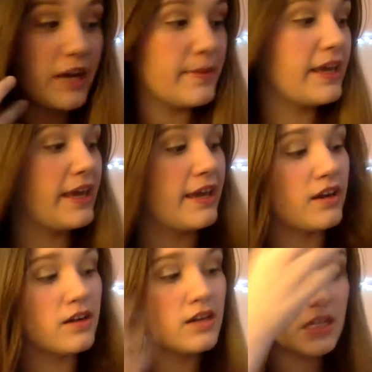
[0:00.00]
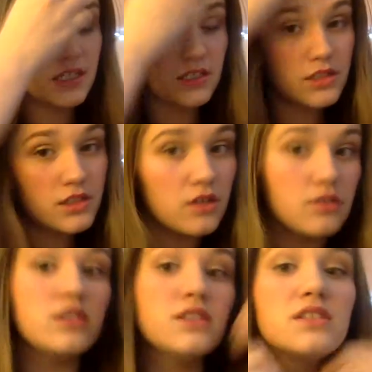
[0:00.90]
out my hair. So
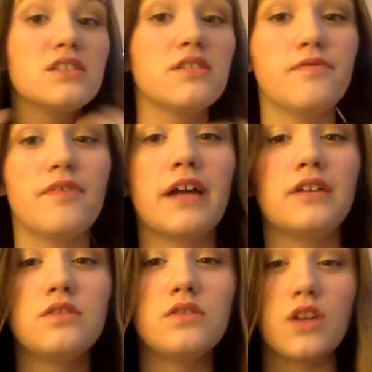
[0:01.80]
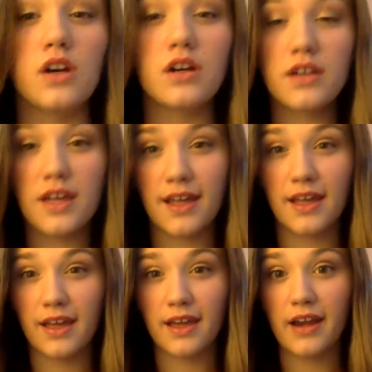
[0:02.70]
this is the final look,
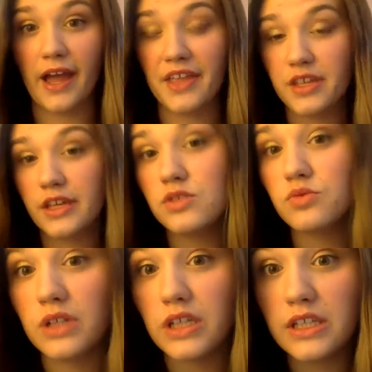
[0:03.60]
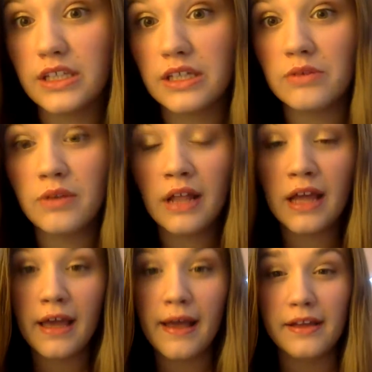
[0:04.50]
and I think it's really cute.
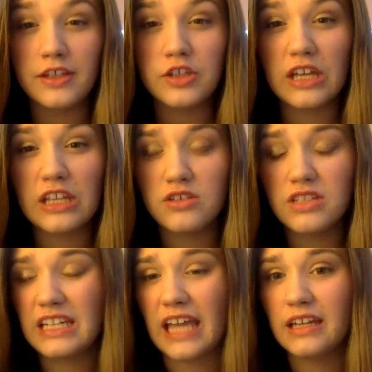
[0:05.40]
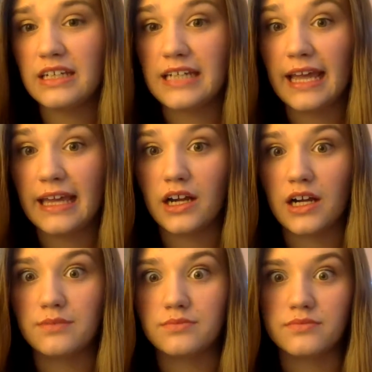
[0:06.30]
You can use it day to day.
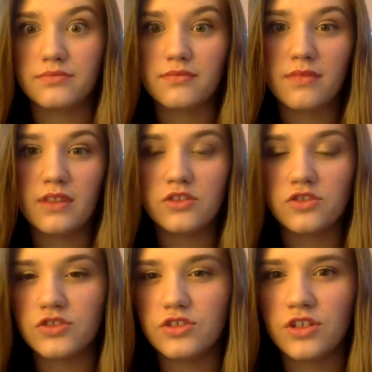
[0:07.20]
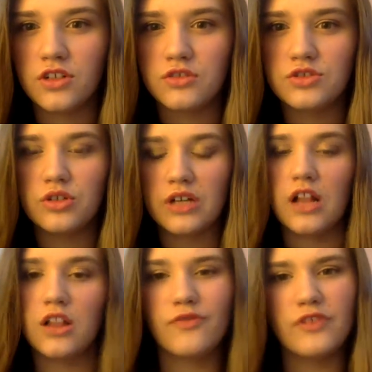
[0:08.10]
Do a
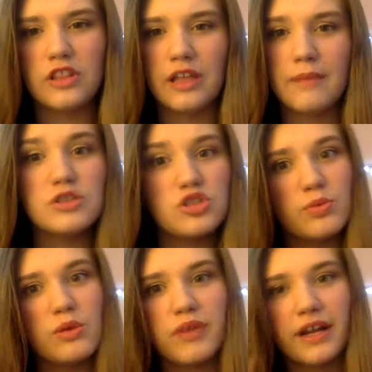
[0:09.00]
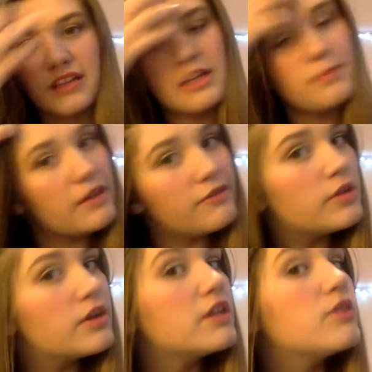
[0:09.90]
colorful lip, super bright lip. If you
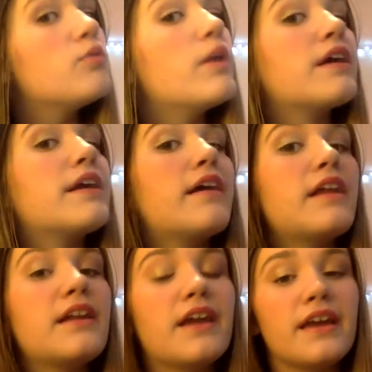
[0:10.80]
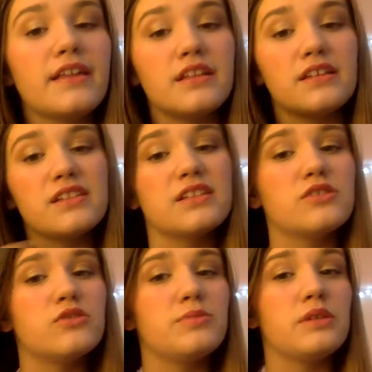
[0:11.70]
want to wear it out at night, I think this
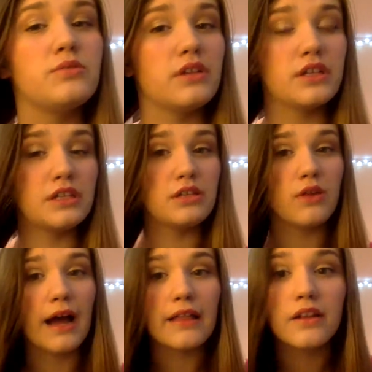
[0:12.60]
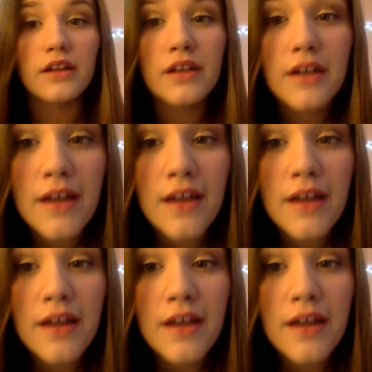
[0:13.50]
would be a really cute eye look.